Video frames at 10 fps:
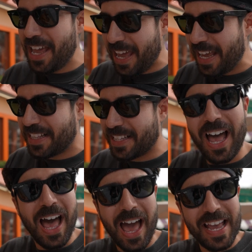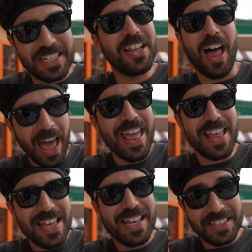it's a lot.
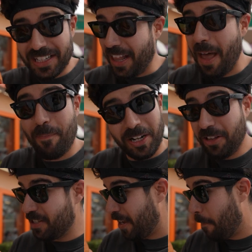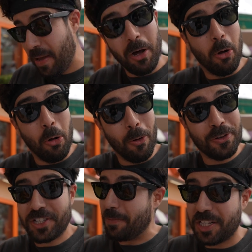It's a lot, but it looks like a big
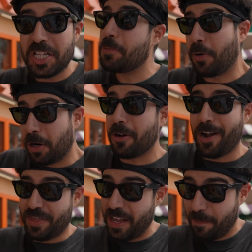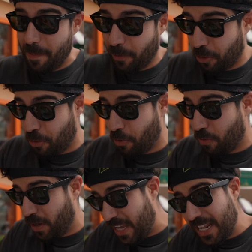old Simpsons burger. I think people who
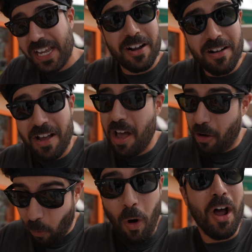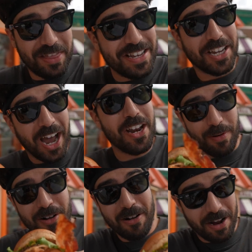eat here want this kind of
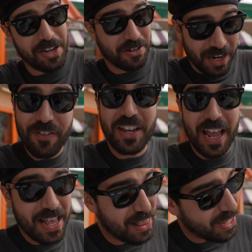burger, and you're definitely getting that